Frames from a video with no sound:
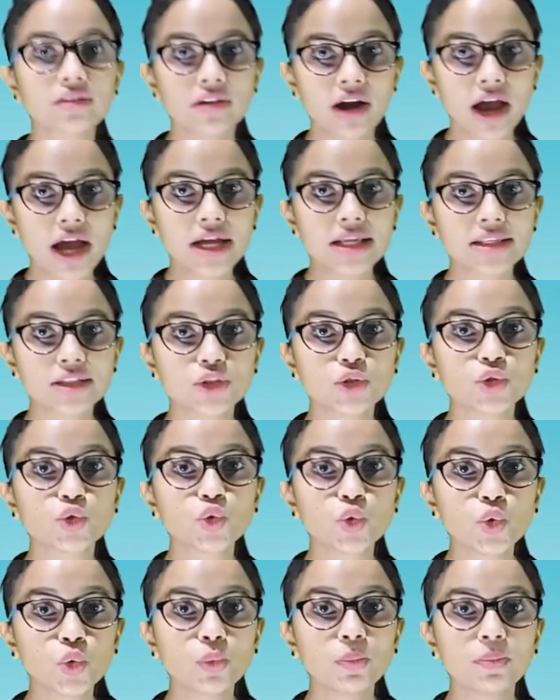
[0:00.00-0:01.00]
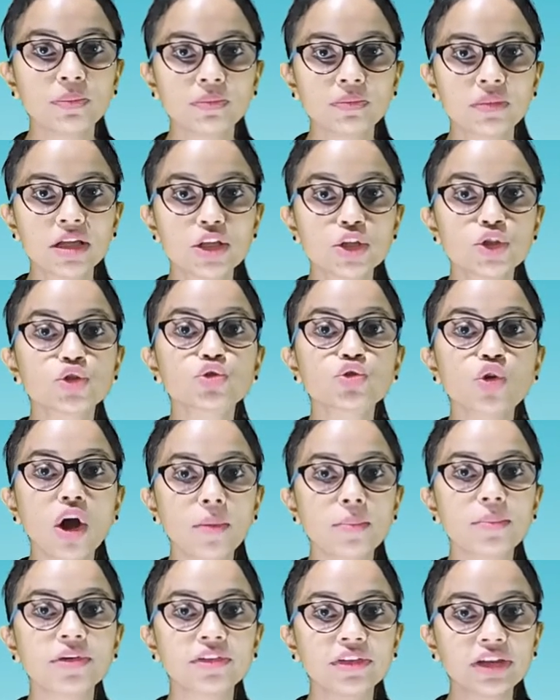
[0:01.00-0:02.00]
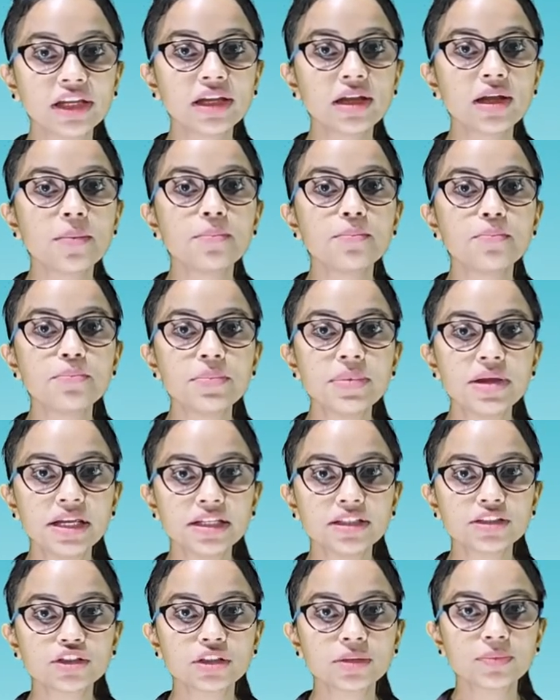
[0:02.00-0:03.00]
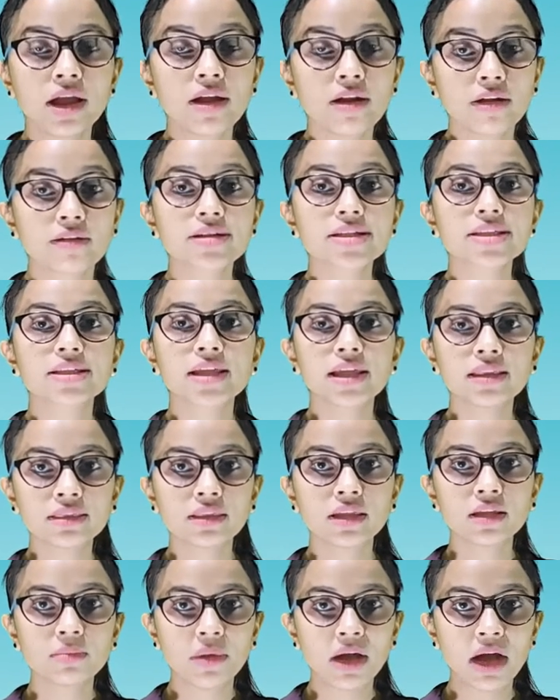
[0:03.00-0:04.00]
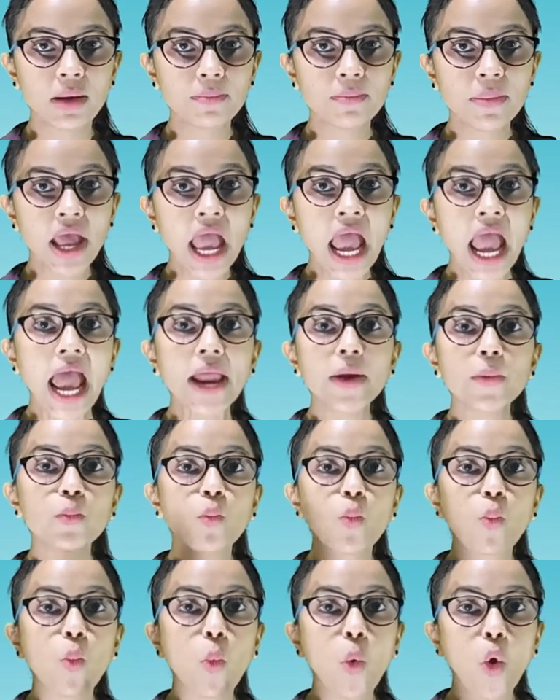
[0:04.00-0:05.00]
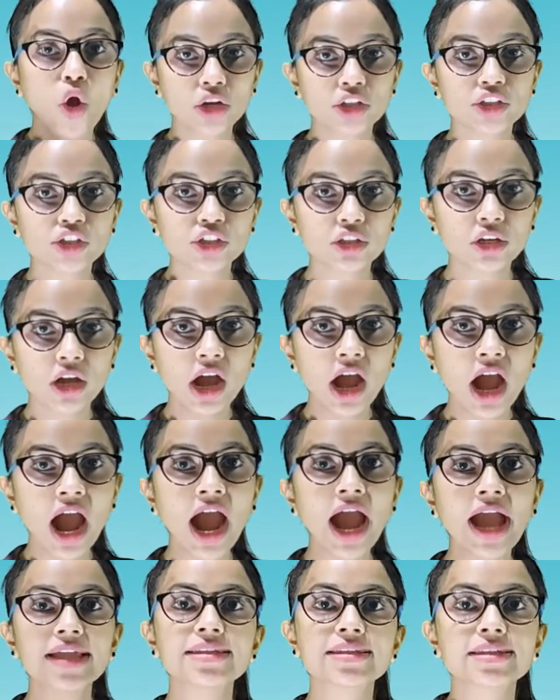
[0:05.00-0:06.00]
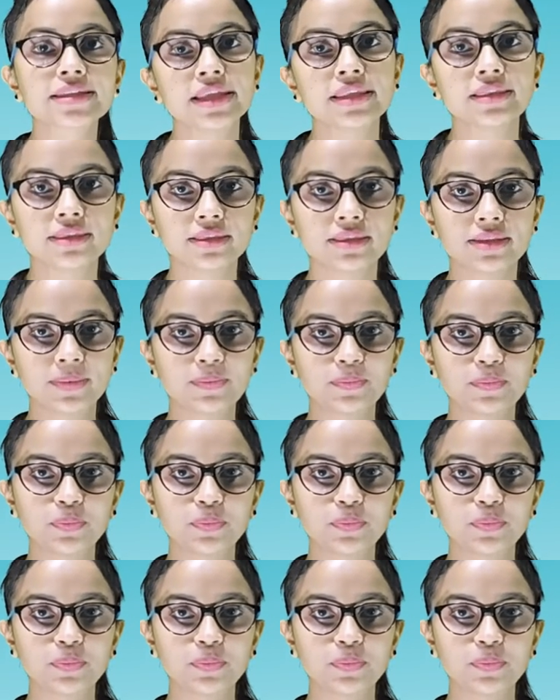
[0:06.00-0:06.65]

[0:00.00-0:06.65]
grass, doob, strawberry, mint, chrysanthemum and water hyacinth.